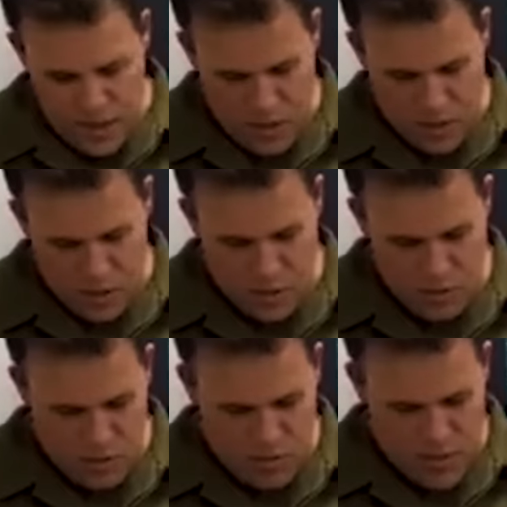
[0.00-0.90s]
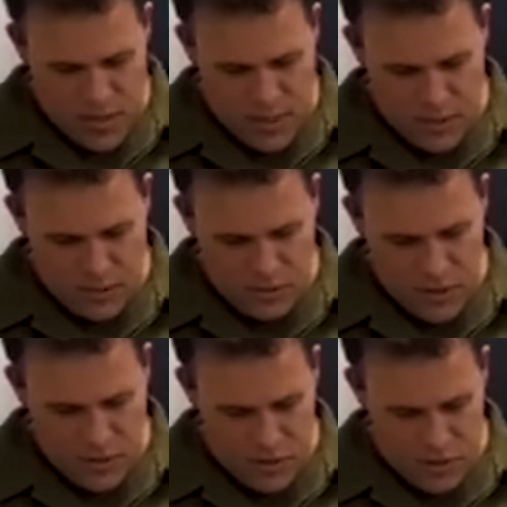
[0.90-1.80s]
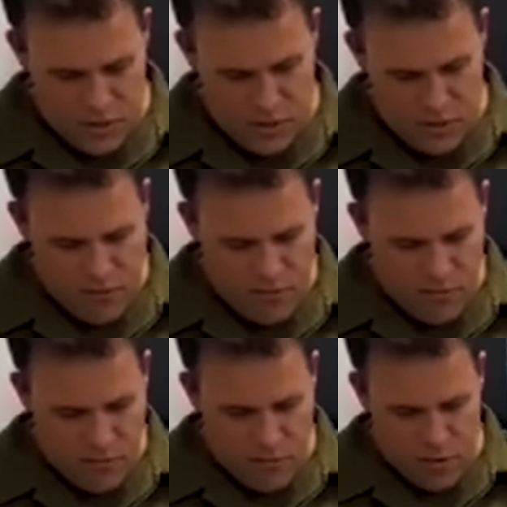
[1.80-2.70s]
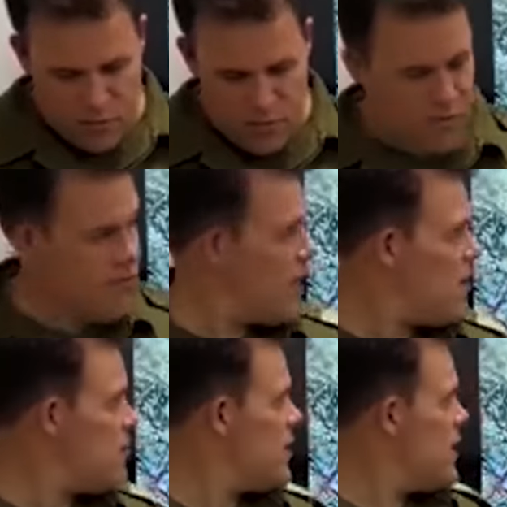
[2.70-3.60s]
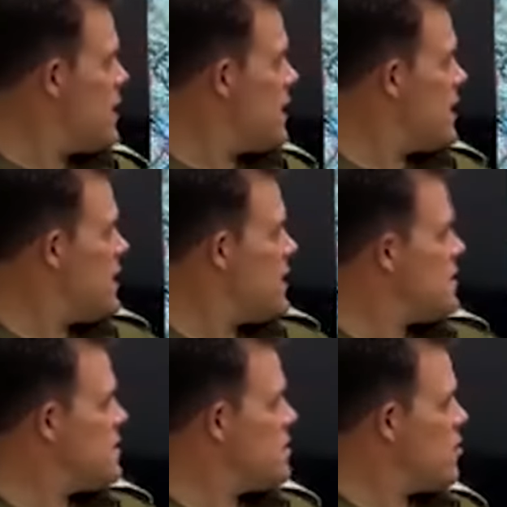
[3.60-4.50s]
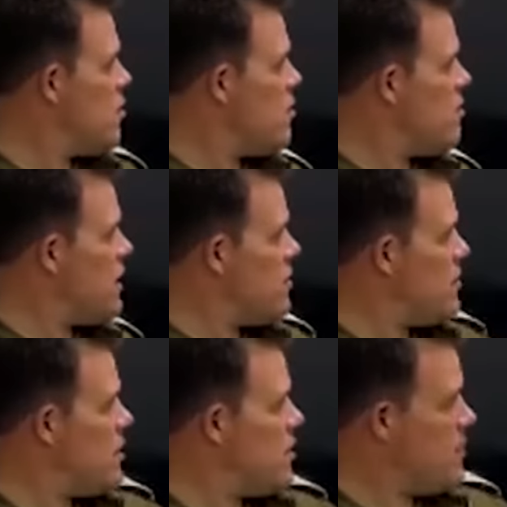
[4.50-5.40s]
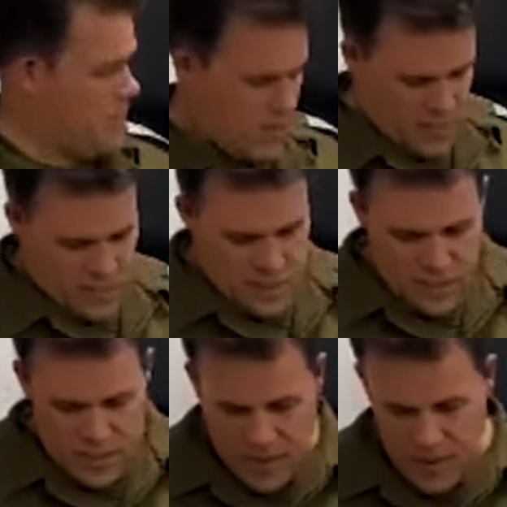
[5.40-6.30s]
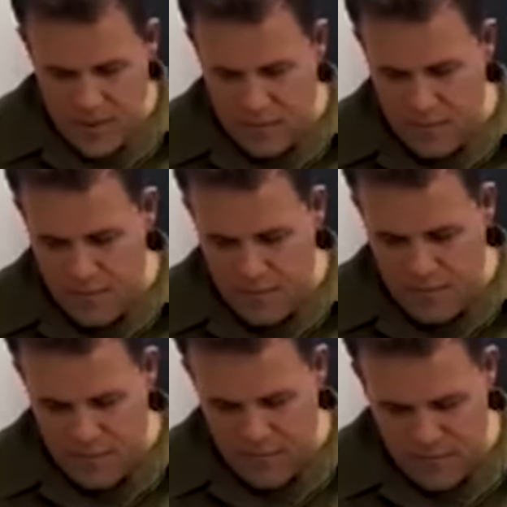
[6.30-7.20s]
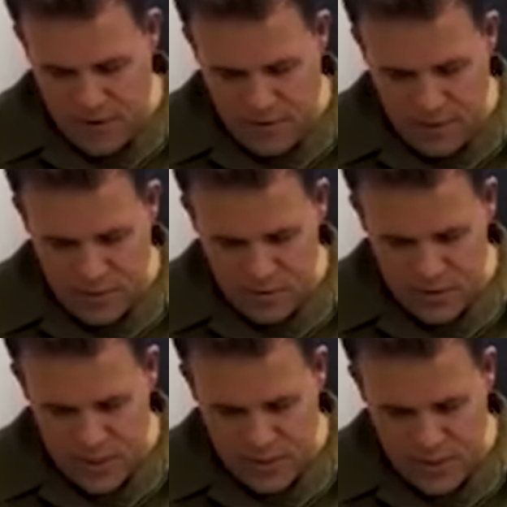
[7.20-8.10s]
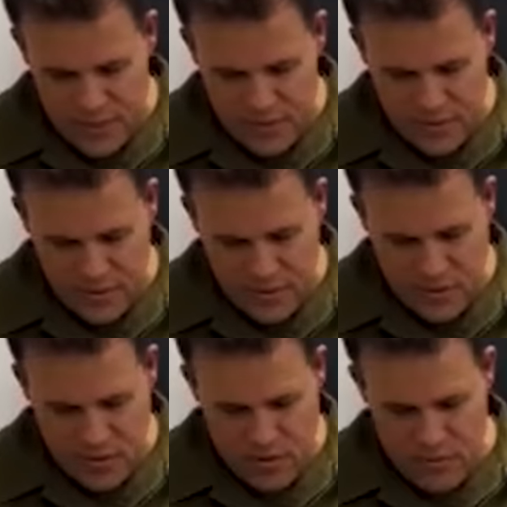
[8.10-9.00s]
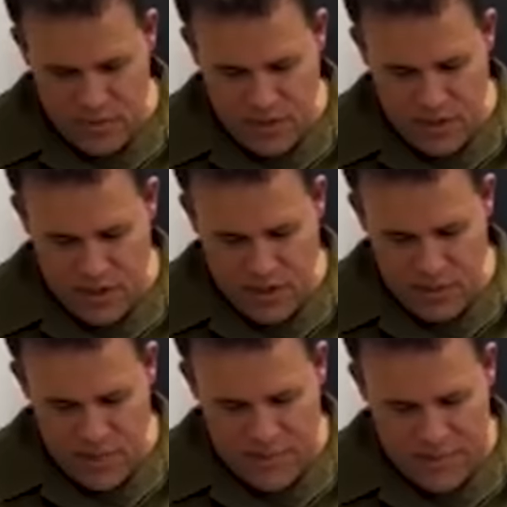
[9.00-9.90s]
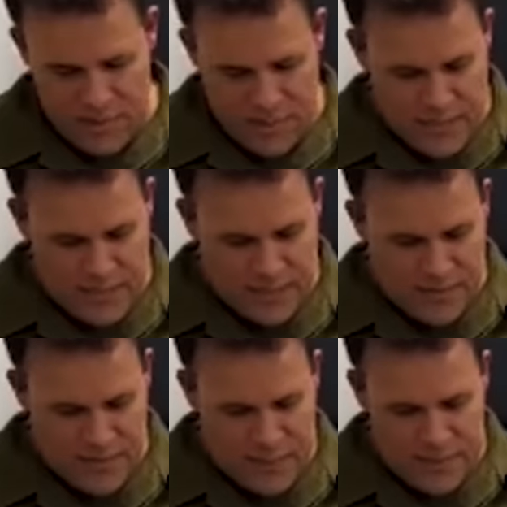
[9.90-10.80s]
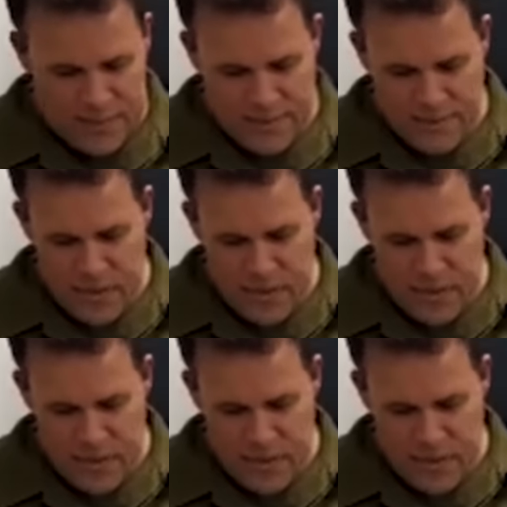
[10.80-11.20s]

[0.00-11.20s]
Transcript: I'll show you an illustration of what we found in this compound here. Very interesting things of Hamas activities,